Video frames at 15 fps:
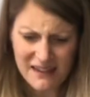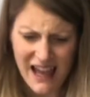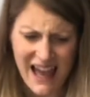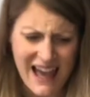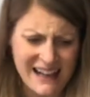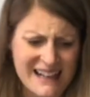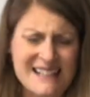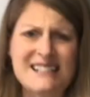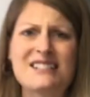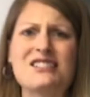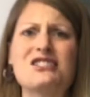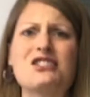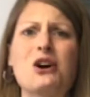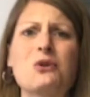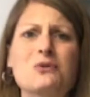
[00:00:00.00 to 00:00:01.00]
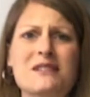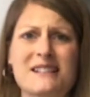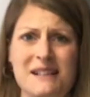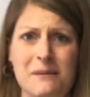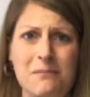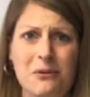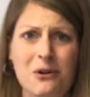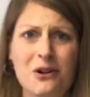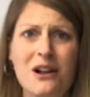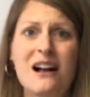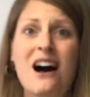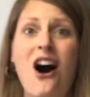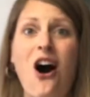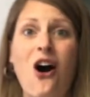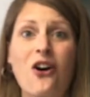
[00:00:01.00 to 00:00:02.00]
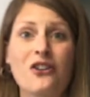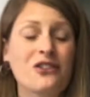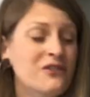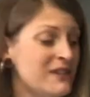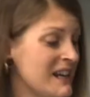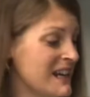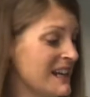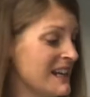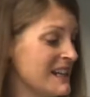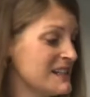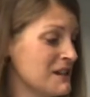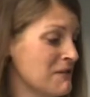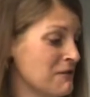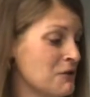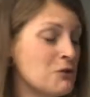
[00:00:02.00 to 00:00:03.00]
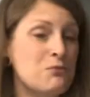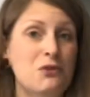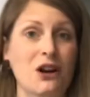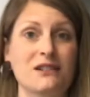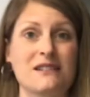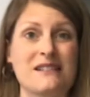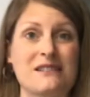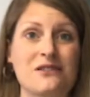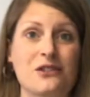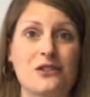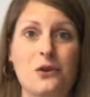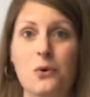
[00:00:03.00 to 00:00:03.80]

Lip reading: And it's so simple. All you need is a food processor